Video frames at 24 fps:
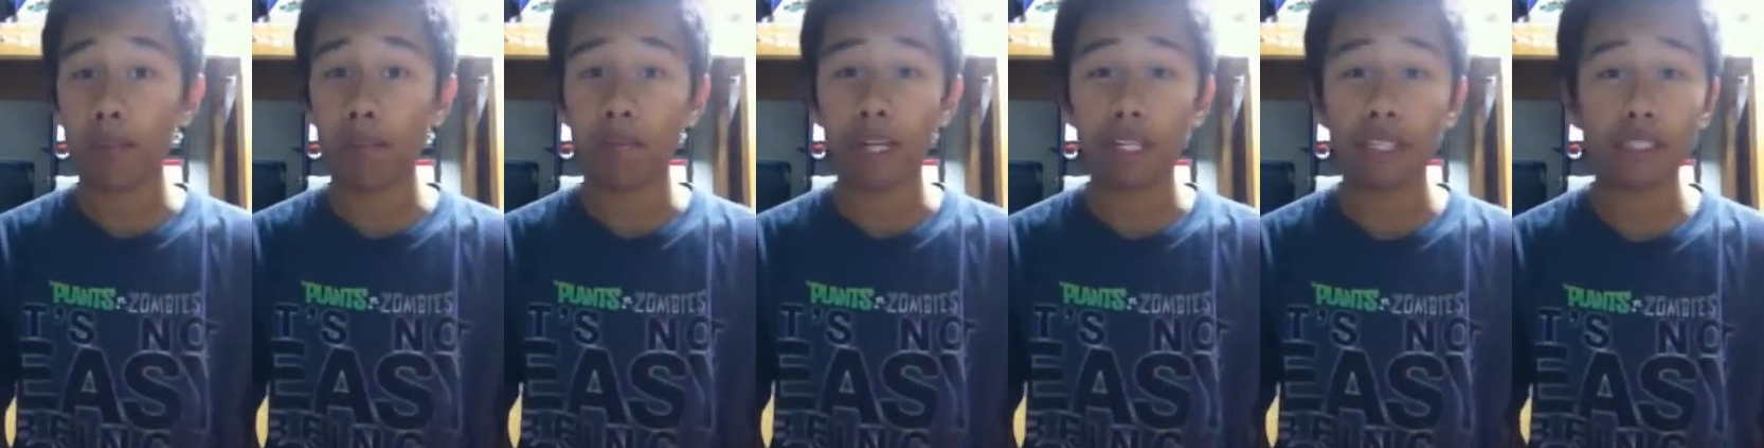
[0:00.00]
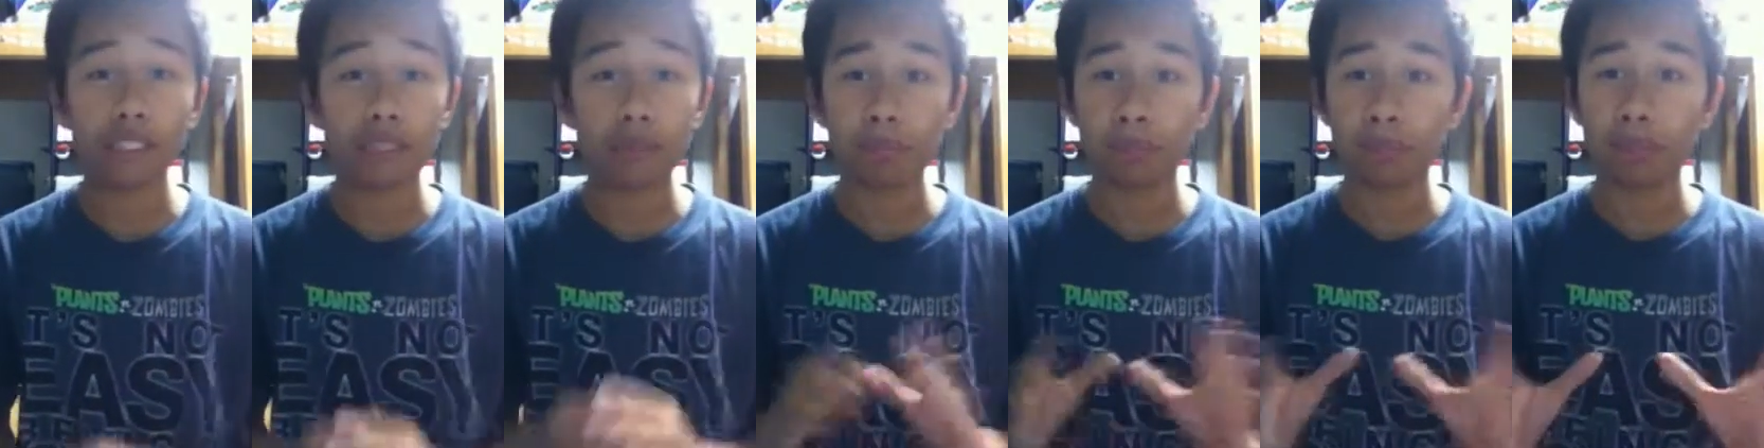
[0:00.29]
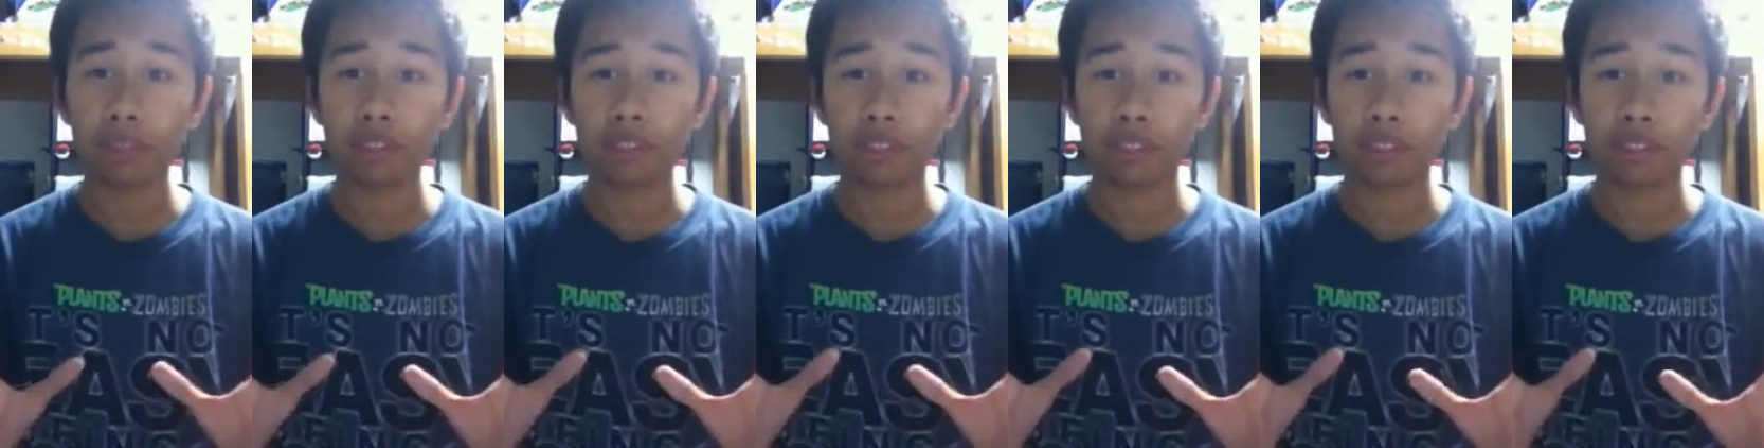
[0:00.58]
major
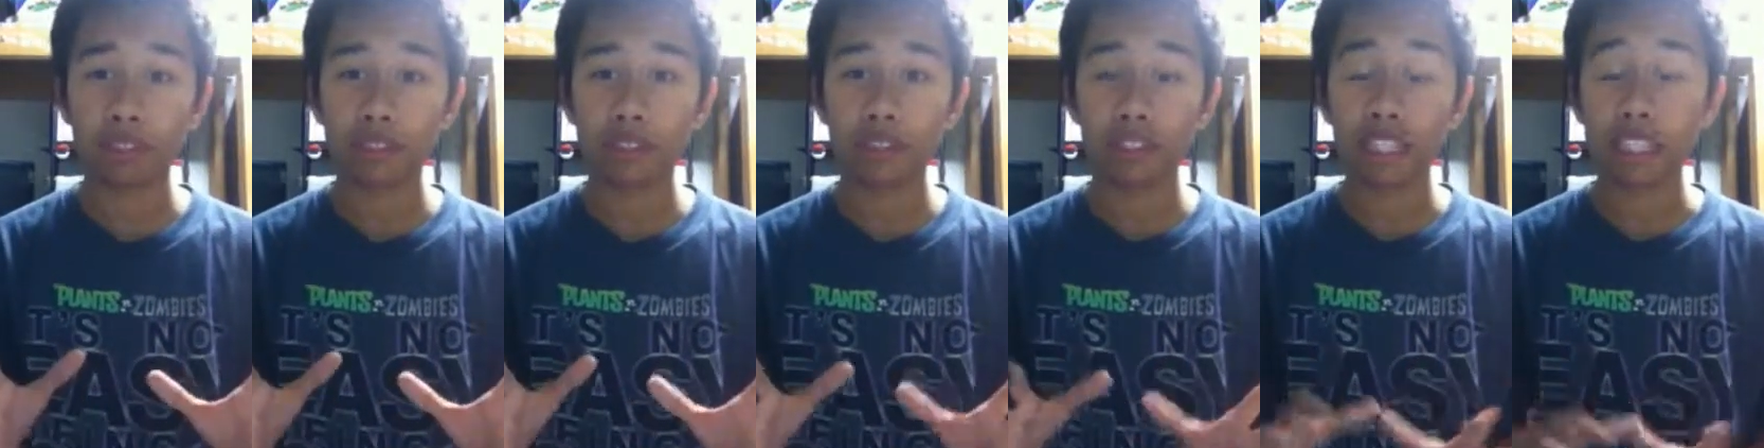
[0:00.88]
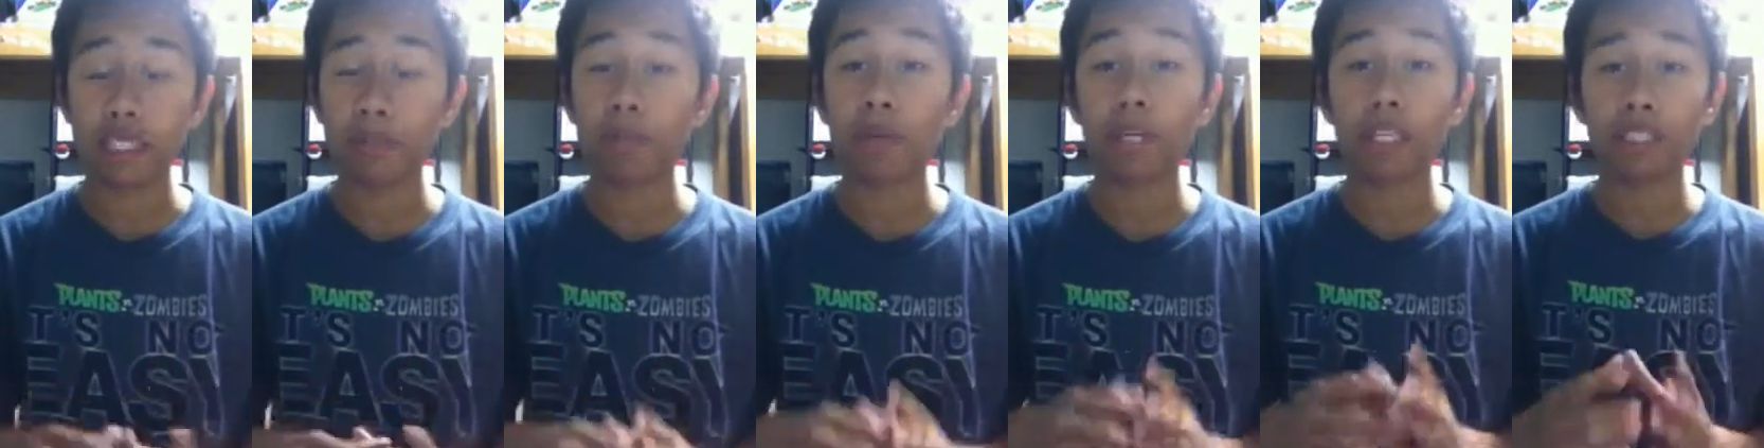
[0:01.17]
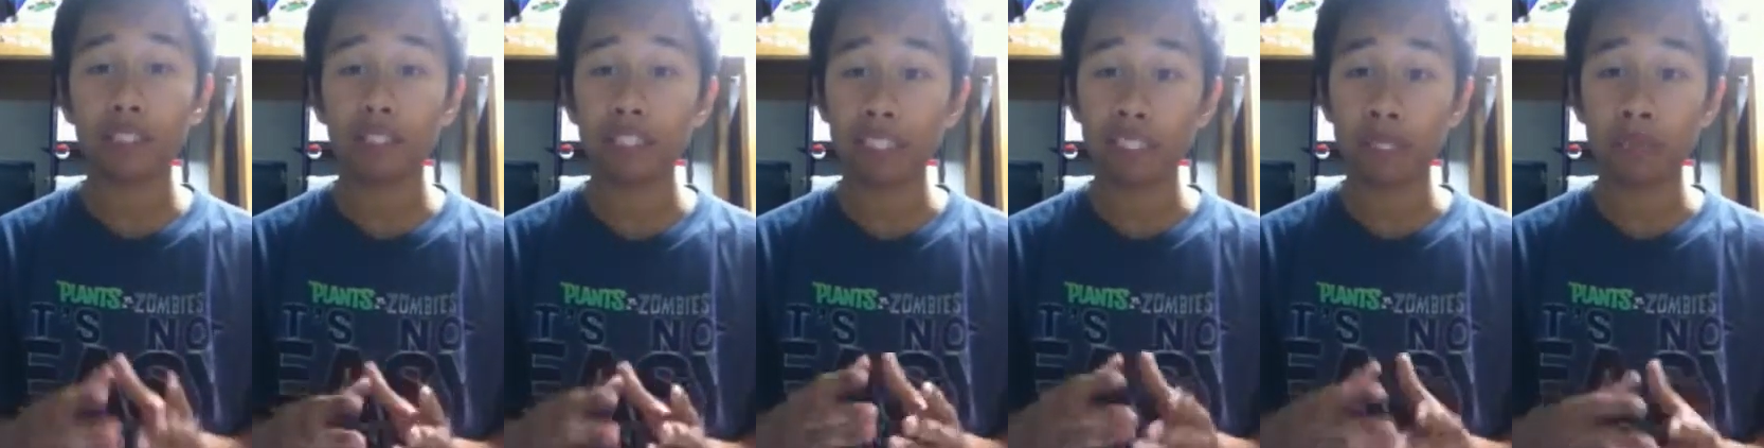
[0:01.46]
boost,
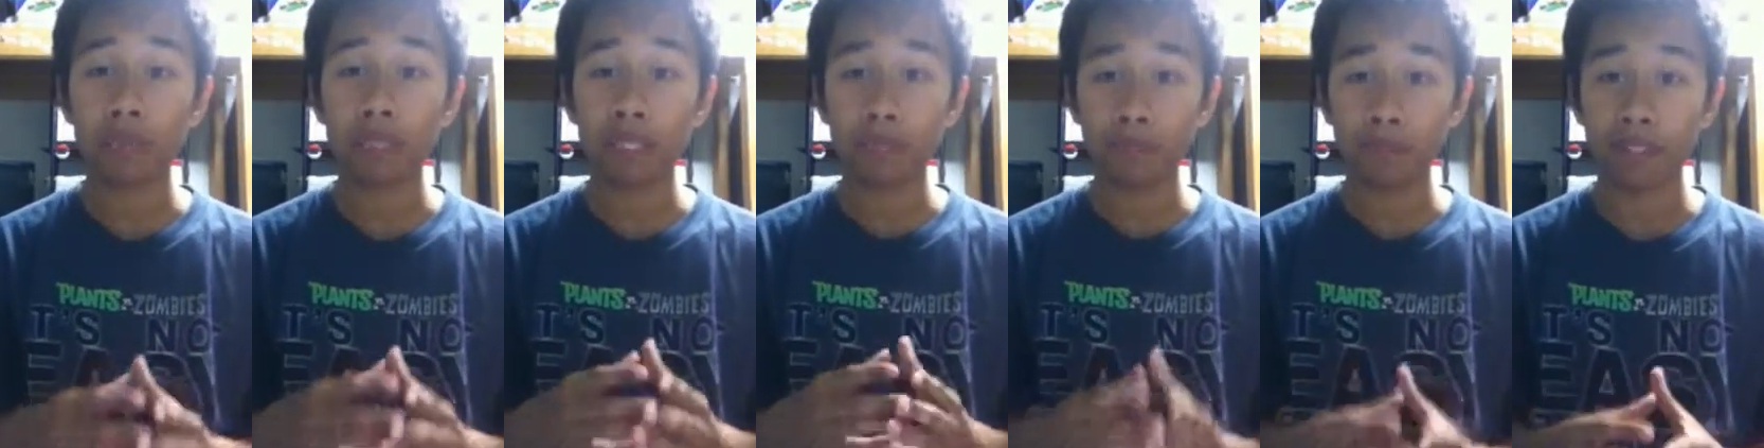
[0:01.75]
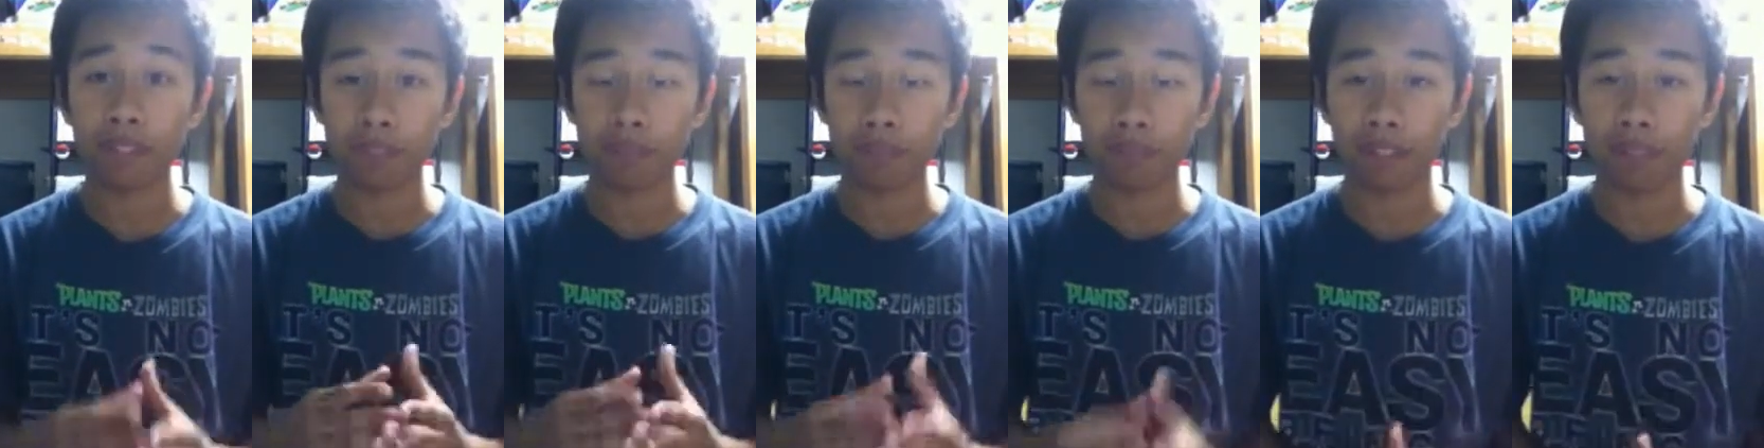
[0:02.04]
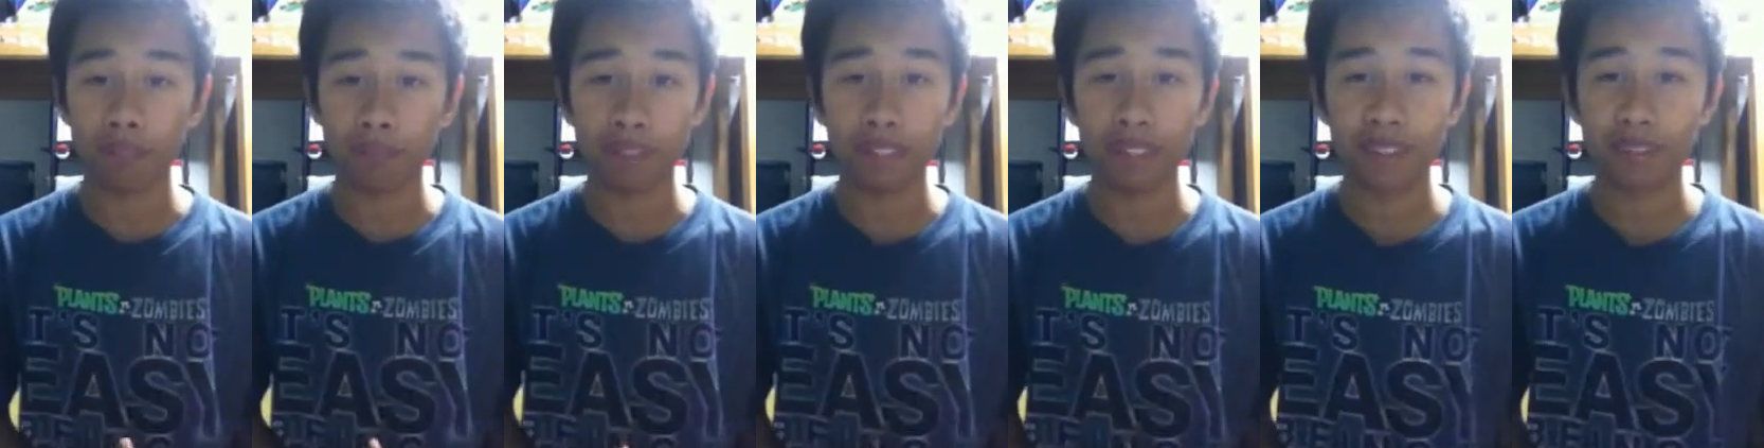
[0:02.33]
especially in the PP
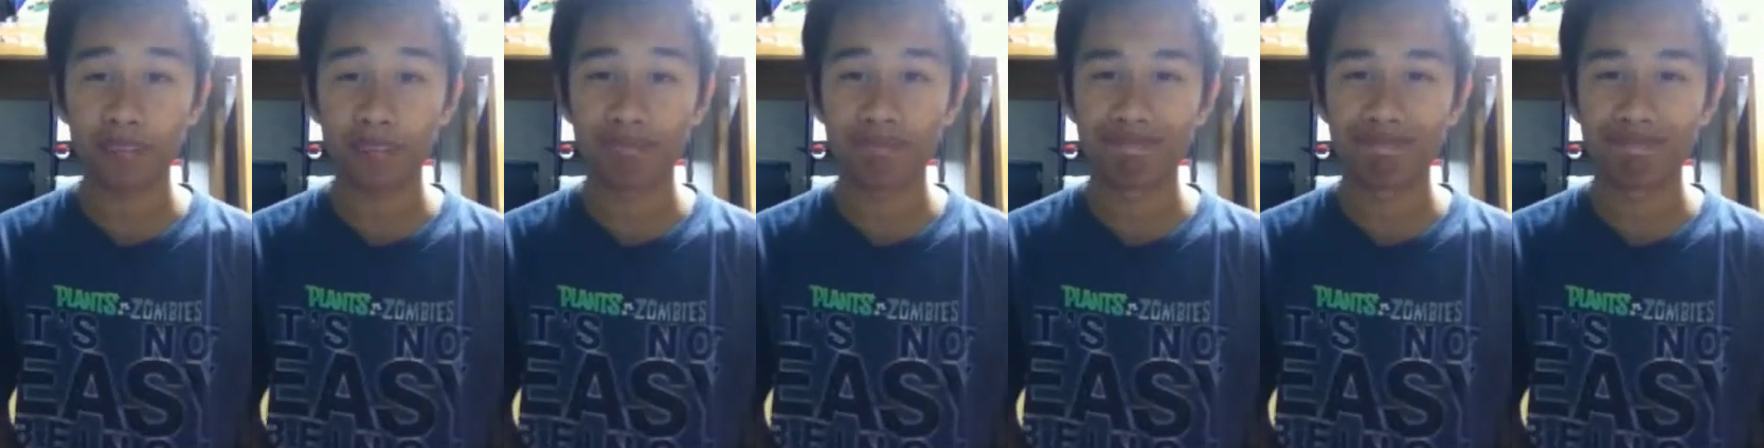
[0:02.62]
department.